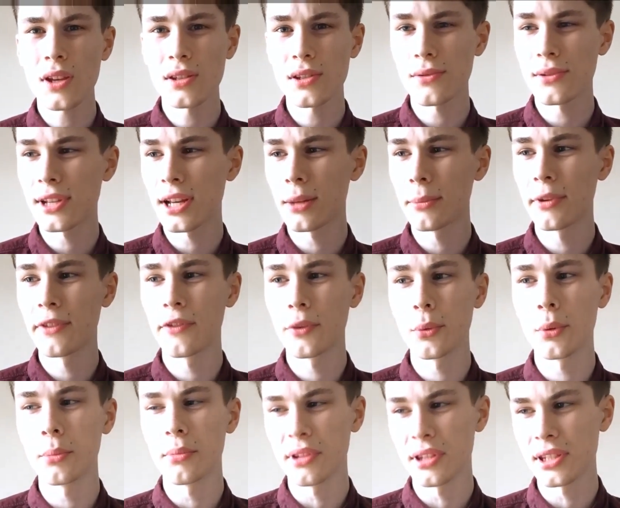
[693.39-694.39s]
So tell me if you
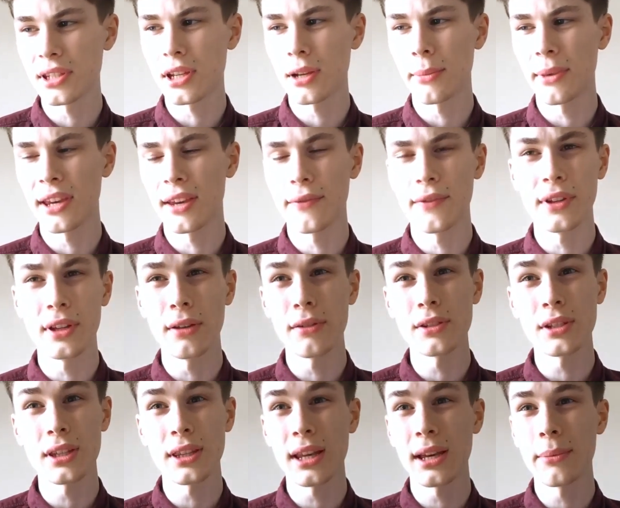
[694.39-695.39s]
want me to start making
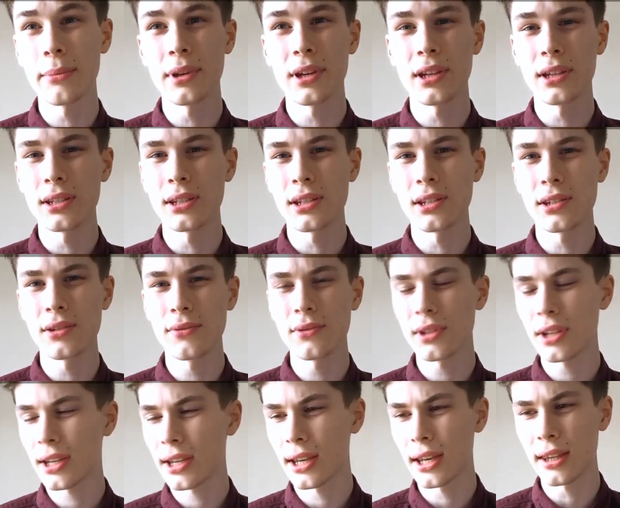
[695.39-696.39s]
videos like that, because as soon
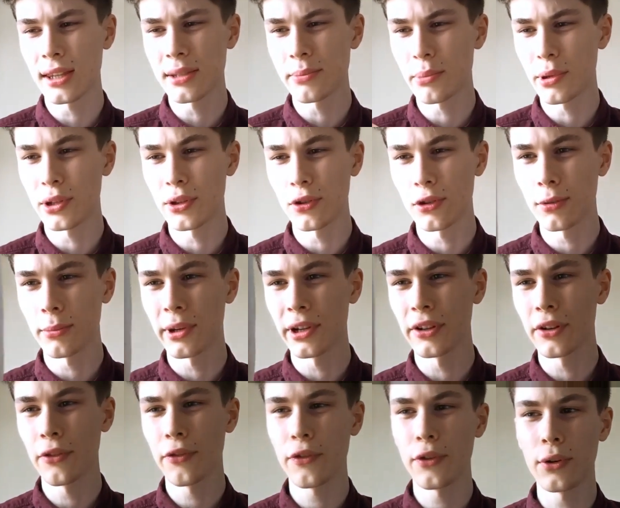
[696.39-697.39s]
as I can get this binaural
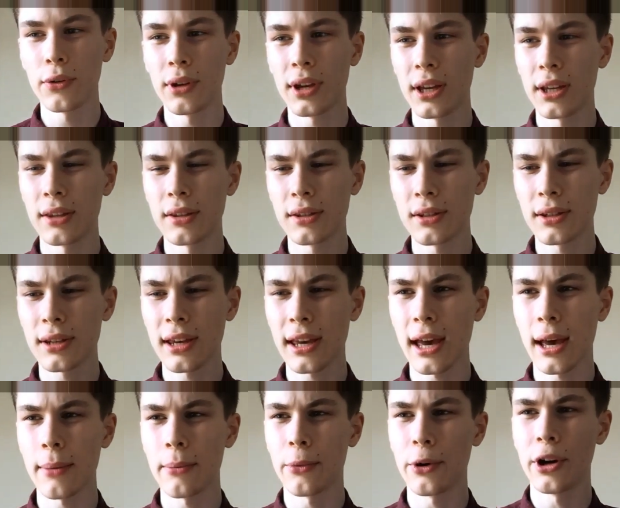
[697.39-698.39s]
microphone and
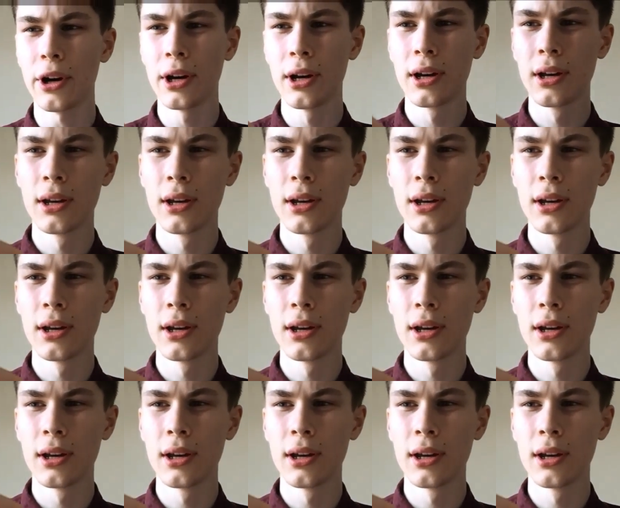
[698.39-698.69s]
camera,